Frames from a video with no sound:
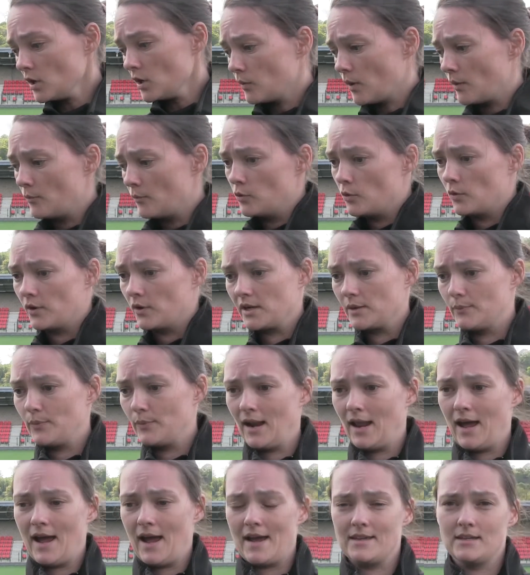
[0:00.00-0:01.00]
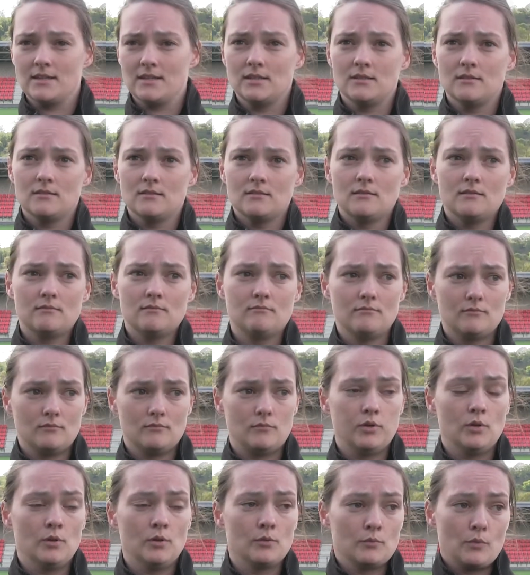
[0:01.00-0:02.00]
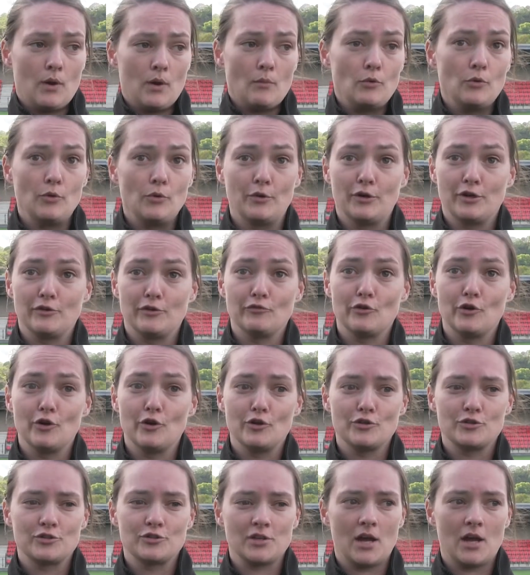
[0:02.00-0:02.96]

when we were going to play and when we were going to run.